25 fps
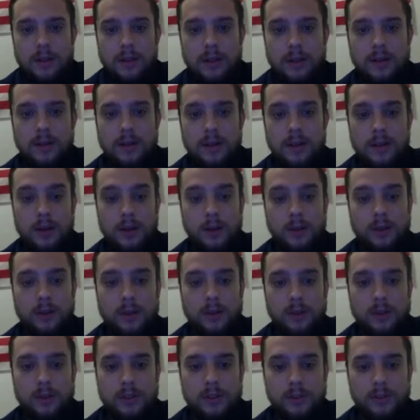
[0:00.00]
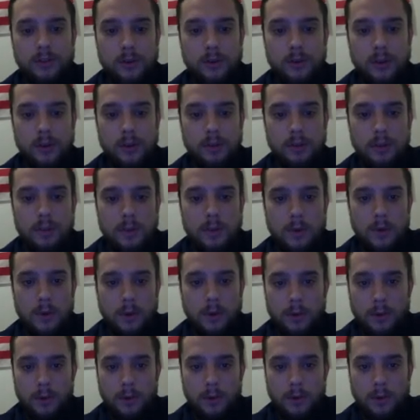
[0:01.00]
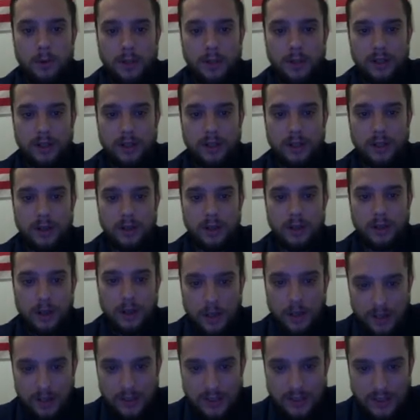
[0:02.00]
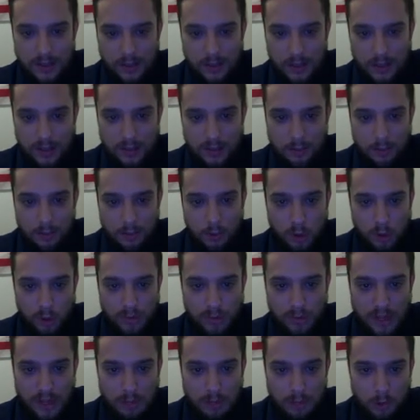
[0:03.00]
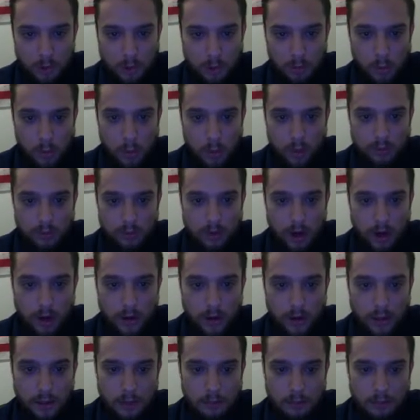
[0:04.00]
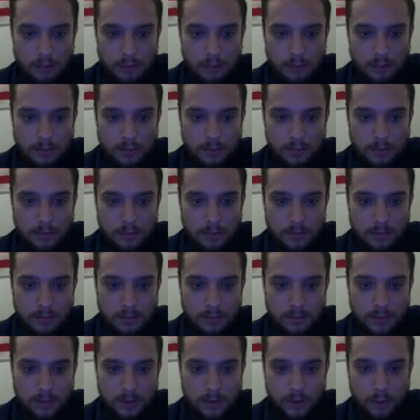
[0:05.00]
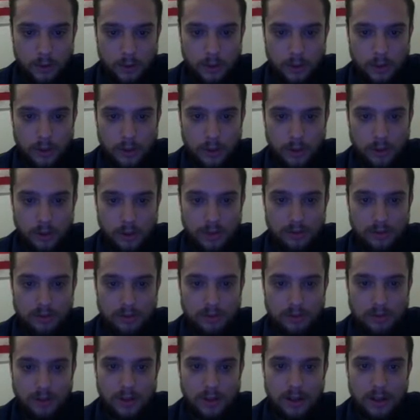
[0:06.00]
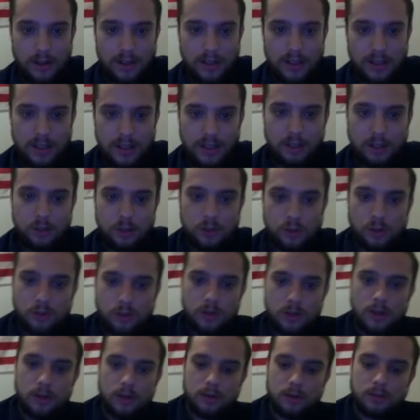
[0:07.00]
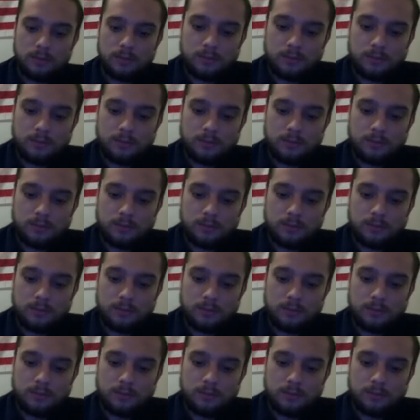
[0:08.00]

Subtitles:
Going through this form, we're going to select the form type for more volume. We're going to go in and fill out an intro.